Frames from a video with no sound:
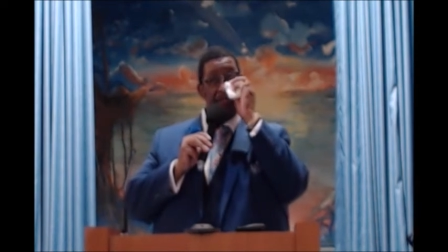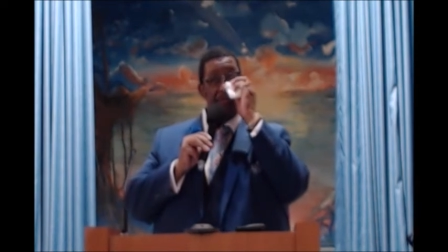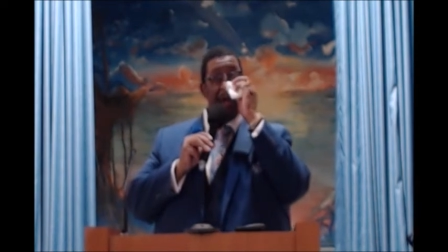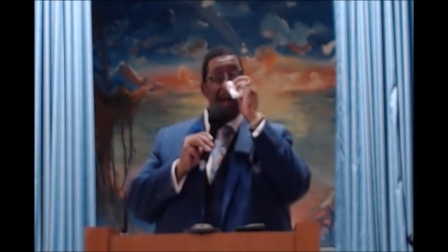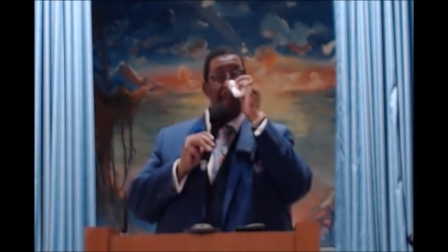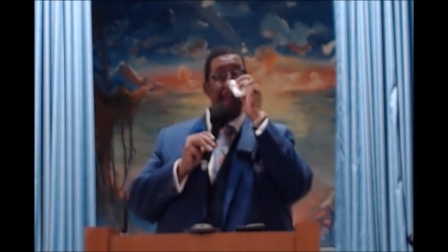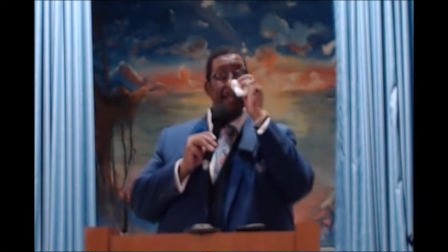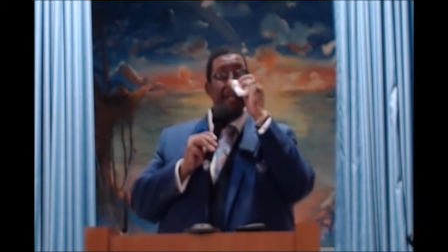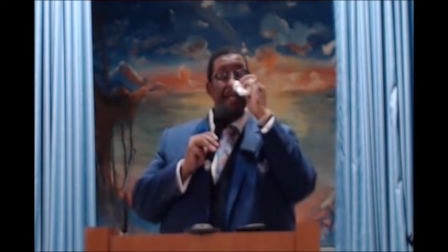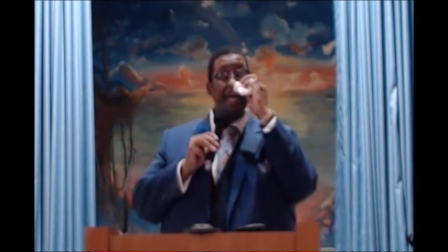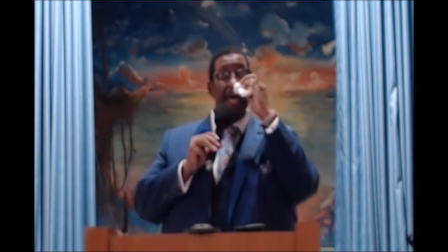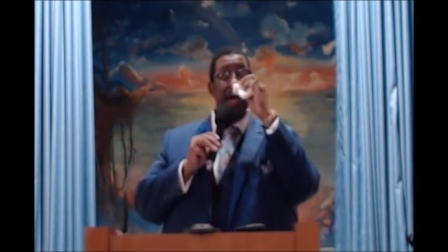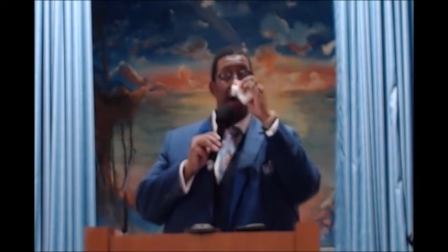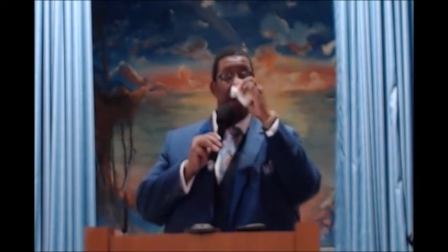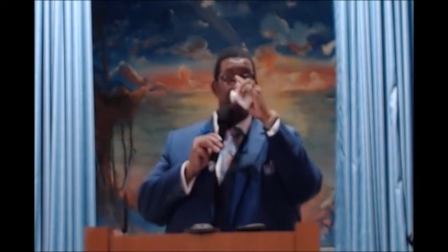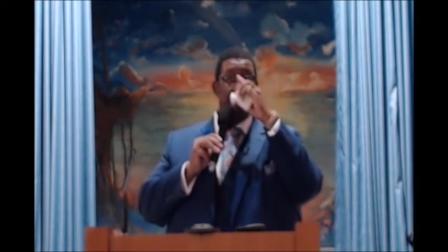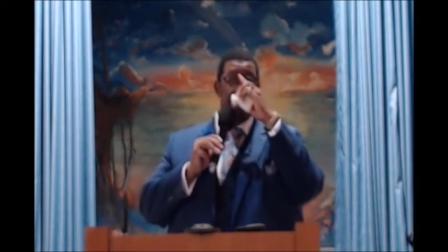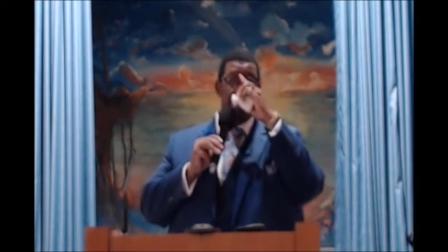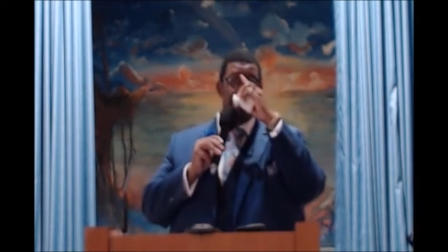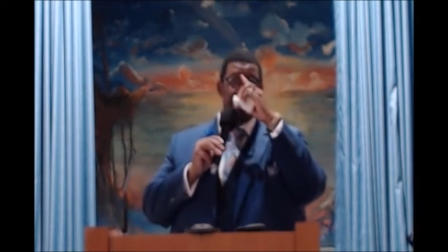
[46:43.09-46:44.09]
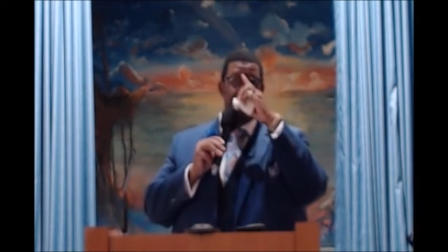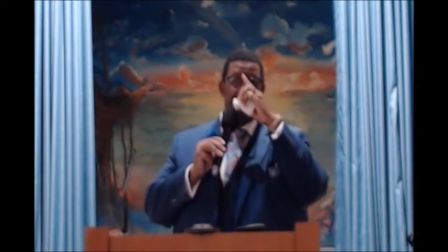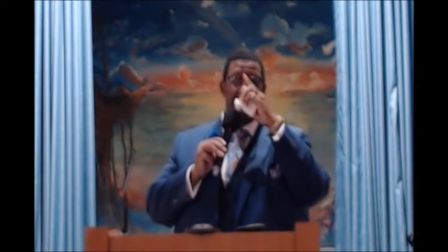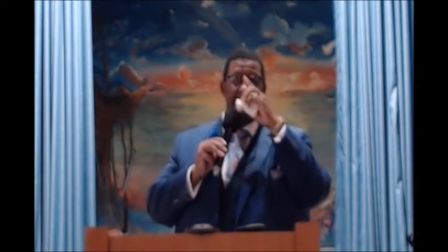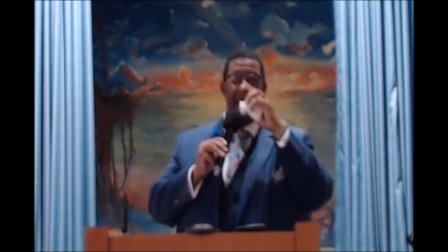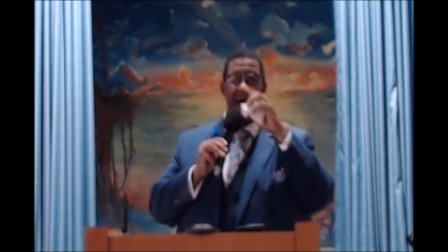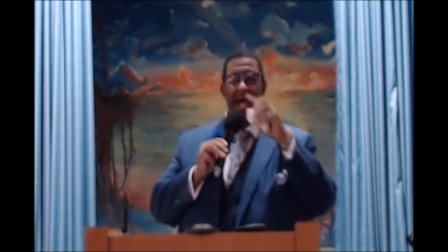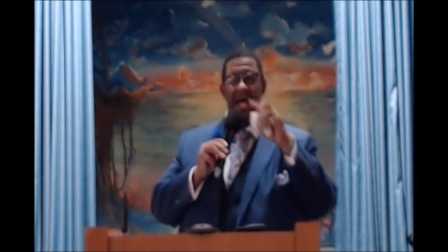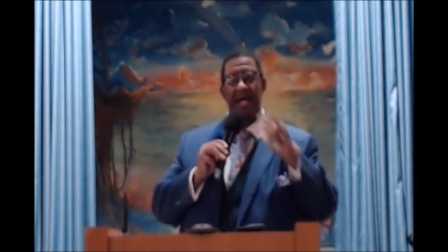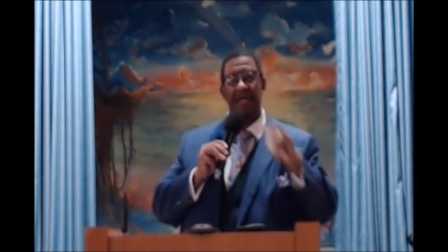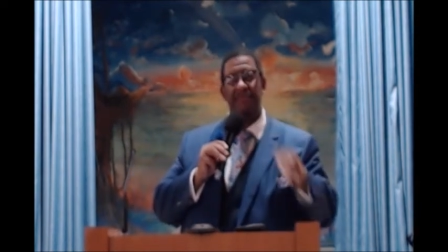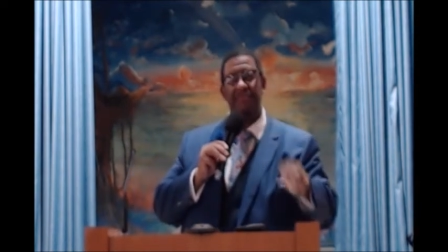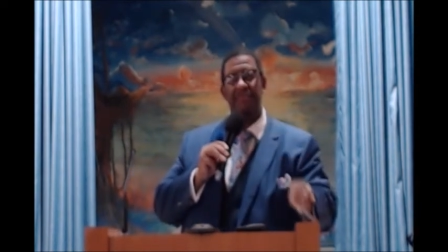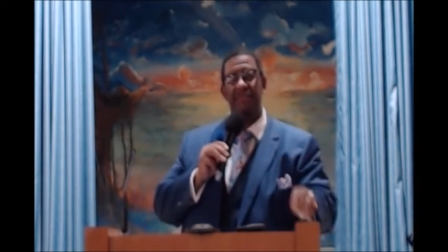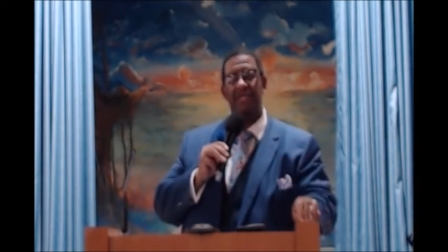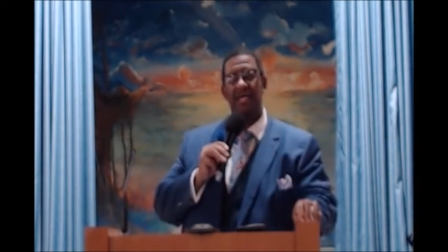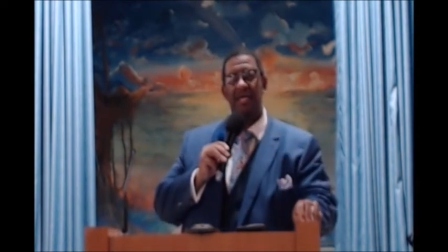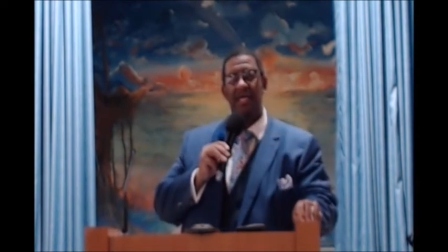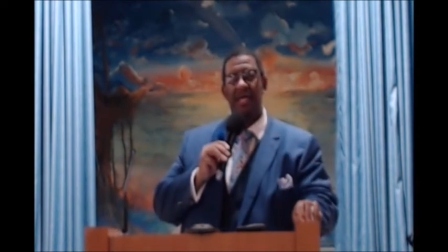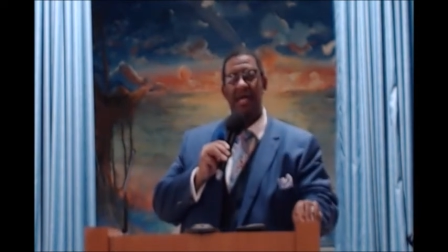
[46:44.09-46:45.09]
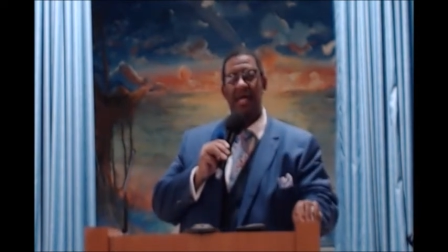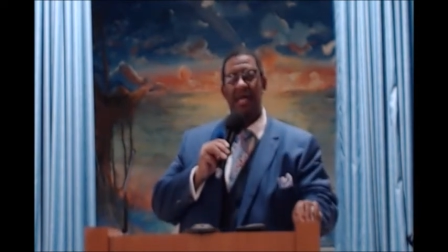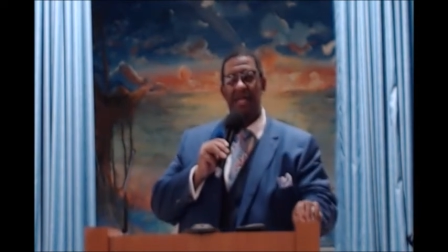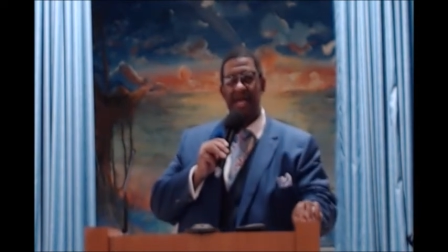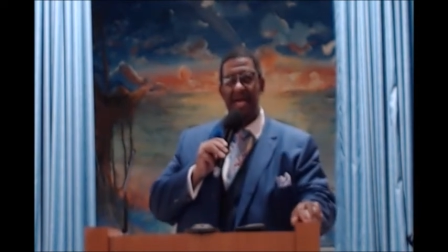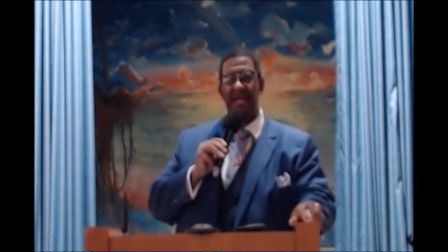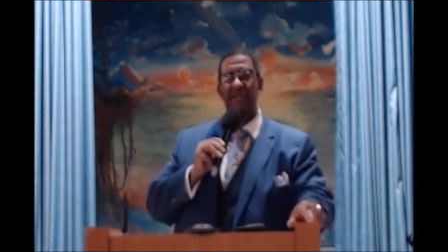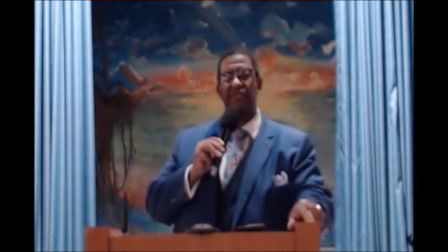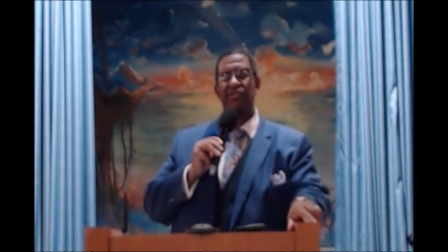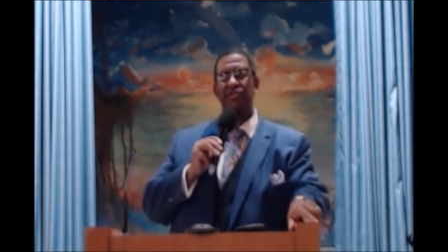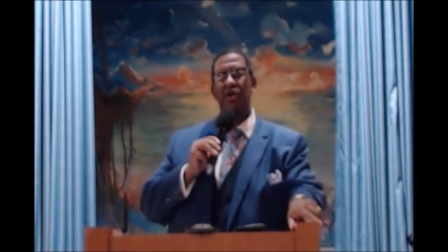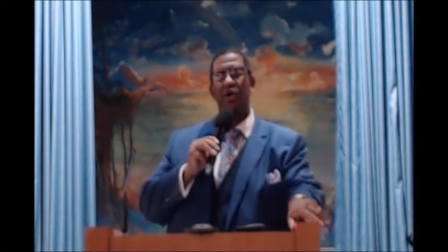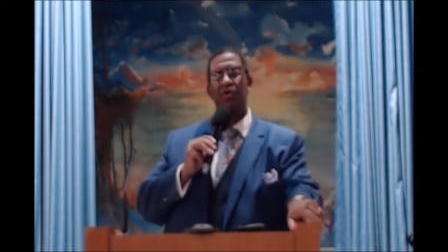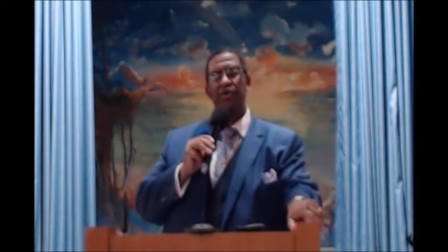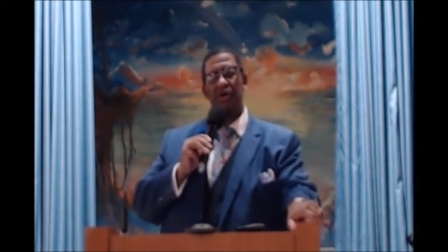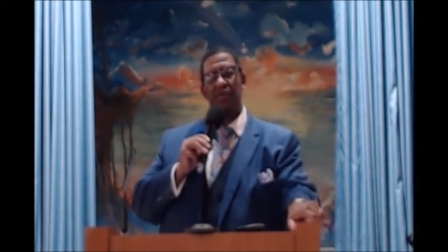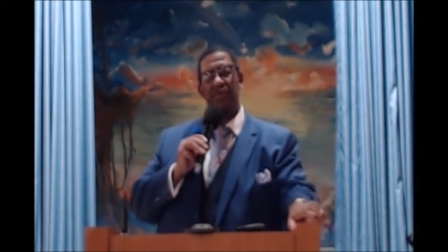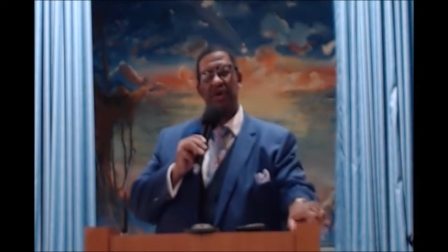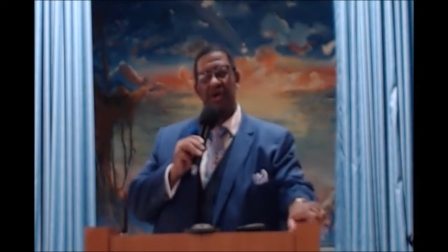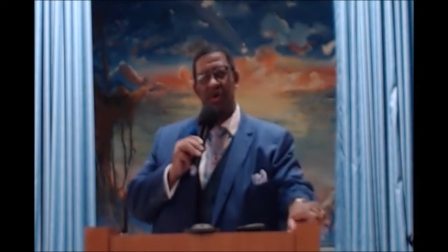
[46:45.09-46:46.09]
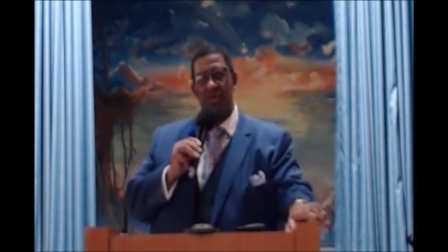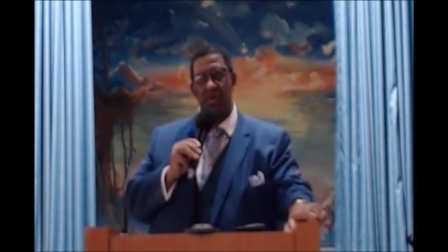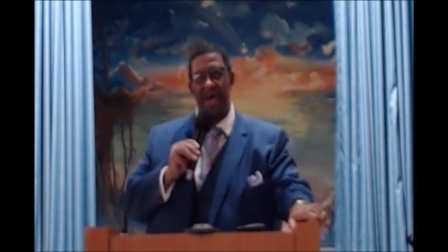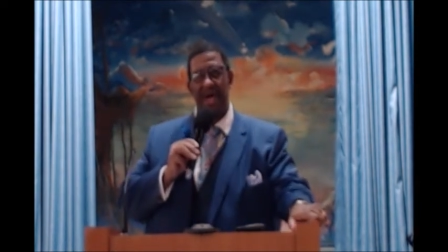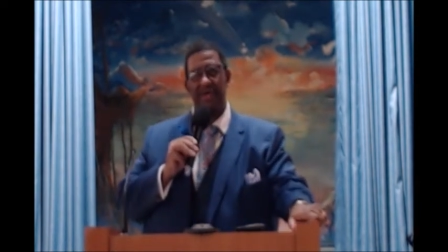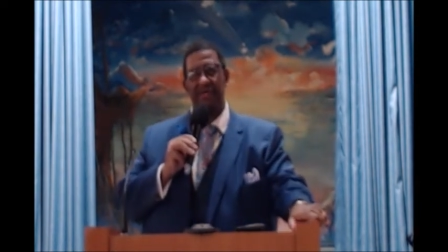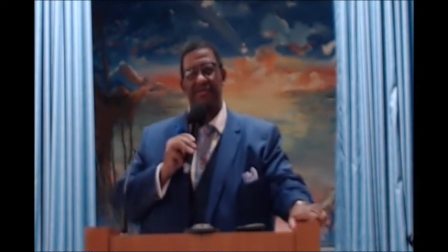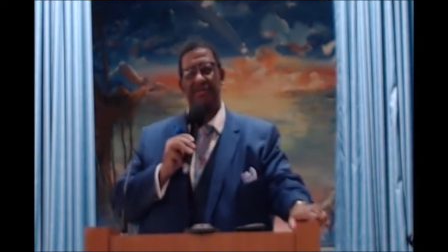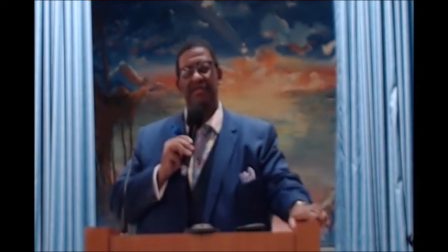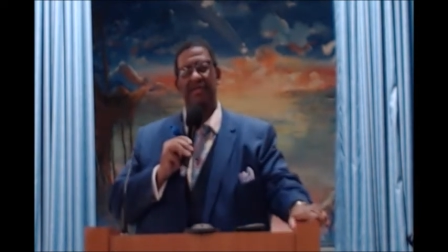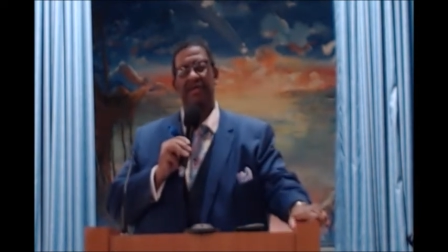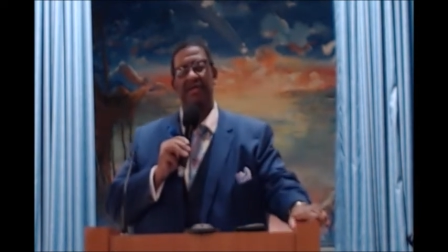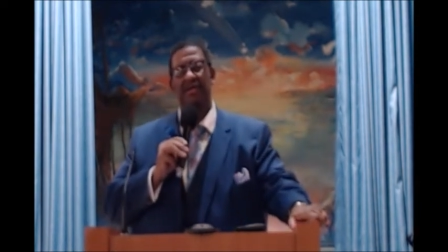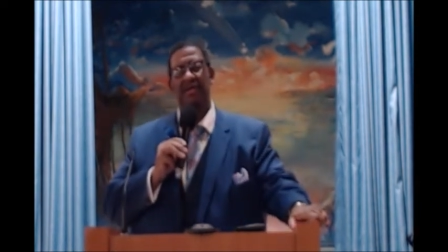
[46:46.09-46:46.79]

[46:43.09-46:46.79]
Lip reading: Drop it down. Give us a line. Let us know your request.